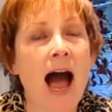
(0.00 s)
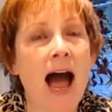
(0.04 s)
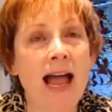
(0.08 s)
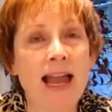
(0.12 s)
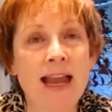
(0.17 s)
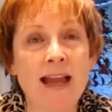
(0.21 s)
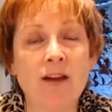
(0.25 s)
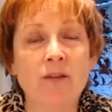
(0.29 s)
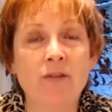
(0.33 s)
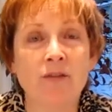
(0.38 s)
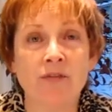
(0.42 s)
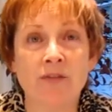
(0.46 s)
I
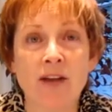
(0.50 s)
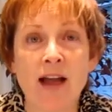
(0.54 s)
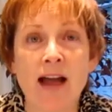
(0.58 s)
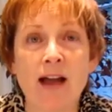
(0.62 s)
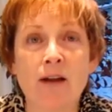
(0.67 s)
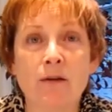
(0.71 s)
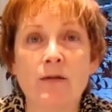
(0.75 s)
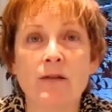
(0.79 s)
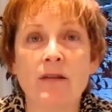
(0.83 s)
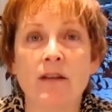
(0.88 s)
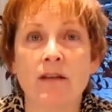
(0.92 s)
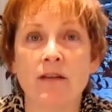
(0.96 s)
have
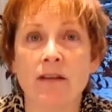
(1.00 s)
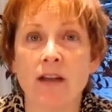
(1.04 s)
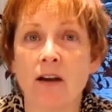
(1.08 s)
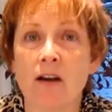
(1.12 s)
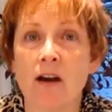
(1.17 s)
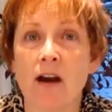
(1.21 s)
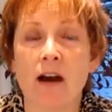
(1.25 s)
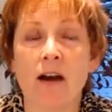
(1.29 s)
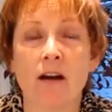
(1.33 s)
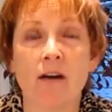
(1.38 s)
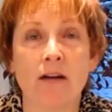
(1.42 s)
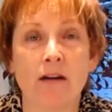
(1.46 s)
found that
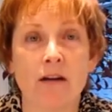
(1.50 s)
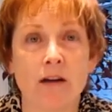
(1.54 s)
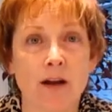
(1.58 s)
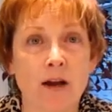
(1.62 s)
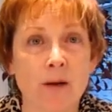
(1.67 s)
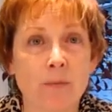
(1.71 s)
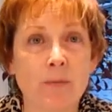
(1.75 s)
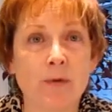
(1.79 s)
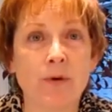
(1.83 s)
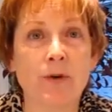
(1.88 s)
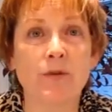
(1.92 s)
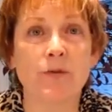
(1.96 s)
there are a
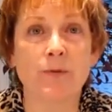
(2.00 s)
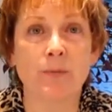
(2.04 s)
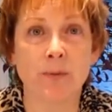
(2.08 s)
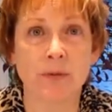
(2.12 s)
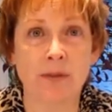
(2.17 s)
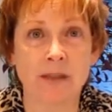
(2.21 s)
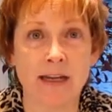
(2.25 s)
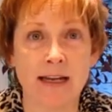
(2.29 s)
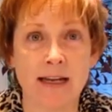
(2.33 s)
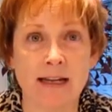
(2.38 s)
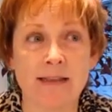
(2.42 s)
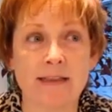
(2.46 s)
number of
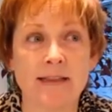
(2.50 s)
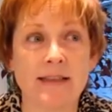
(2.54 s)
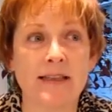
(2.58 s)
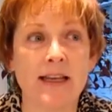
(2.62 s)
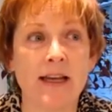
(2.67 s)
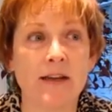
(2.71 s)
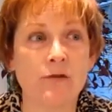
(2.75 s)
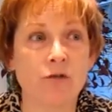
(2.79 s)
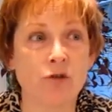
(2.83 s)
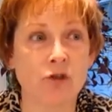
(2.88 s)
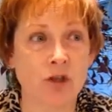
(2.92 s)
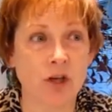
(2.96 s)
plants
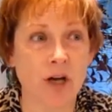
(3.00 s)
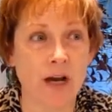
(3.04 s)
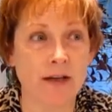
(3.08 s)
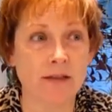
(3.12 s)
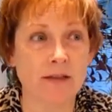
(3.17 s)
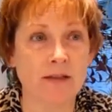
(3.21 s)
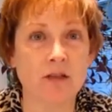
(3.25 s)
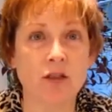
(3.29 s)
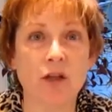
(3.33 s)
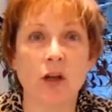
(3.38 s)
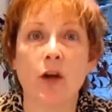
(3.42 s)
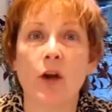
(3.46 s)
that
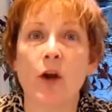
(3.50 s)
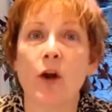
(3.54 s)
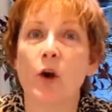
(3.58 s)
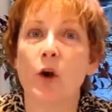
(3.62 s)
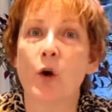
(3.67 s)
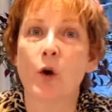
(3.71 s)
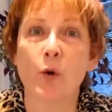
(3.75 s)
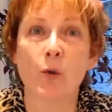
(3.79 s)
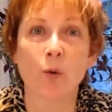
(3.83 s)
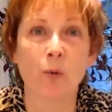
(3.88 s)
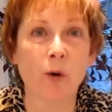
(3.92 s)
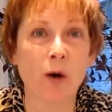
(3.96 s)
just
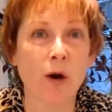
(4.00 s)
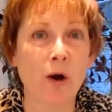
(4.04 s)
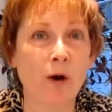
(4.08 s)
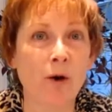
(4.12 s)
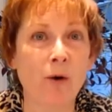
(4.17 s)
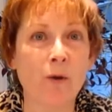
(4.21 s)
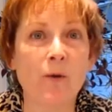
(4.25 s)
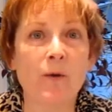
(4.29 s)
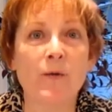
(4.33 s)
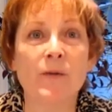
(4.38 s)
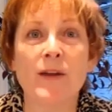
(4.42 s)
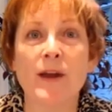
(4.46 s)
grow
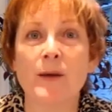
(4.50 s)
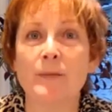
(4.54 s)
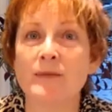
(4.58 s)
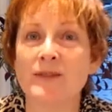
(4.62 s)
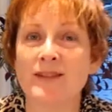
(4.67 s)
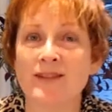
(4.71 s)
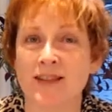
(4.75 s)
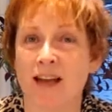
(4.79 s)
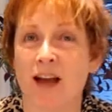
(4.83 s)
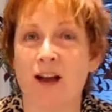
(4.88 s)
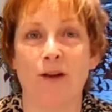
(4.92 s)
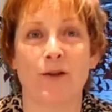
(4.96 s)

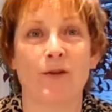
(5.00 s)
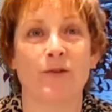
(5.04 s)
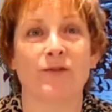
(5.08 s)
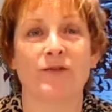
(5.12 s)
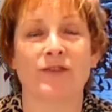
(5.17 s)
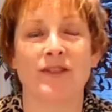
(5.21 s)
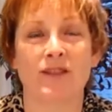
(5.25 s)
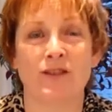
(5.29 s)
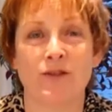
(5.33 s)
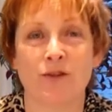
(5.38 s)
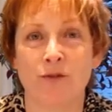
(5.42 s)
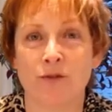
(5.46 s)
themselves
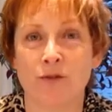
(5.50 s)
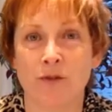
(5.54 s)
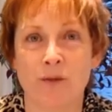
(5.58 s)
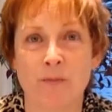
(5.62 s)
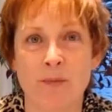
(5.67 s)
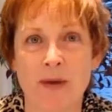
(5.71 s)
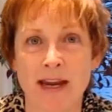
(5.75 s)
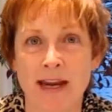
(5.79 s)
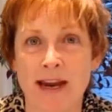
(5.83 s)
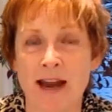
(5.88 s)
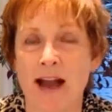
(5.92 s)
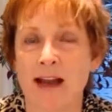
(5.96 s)
for
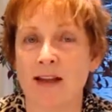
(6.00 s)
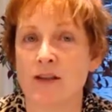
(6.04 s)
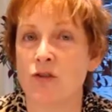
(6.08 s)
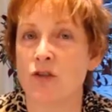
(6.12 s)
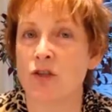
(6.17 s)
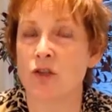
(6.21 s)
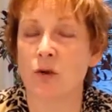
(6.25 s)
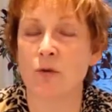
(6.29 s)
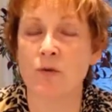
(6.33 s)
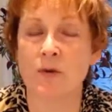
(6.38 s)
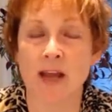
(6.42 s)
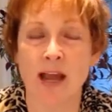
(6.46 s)
me. I
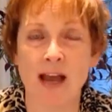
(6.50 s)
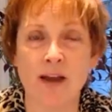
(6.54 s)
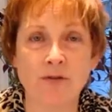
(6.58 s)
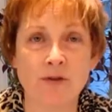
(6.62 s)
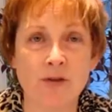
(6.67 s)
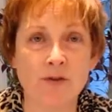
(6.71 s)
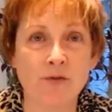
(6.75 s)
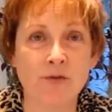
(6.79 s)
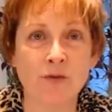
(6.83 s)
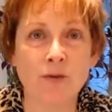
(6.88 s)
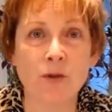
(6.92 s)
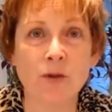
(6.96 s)
don't have
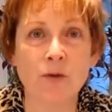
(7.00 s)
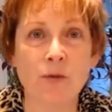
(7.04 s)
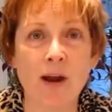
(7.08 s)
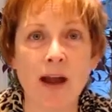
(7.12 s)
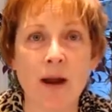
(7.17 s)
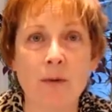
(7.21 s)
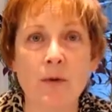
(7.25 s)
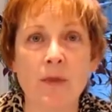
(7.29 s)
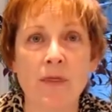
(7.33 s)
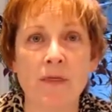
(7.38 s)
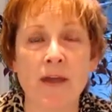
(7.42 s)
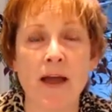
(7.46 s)
to fool
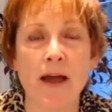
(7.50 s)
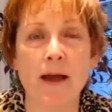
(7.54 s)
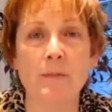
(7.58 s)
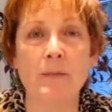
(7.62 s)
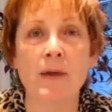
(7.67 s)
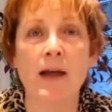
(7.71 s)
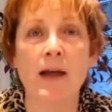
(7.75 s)
around with them.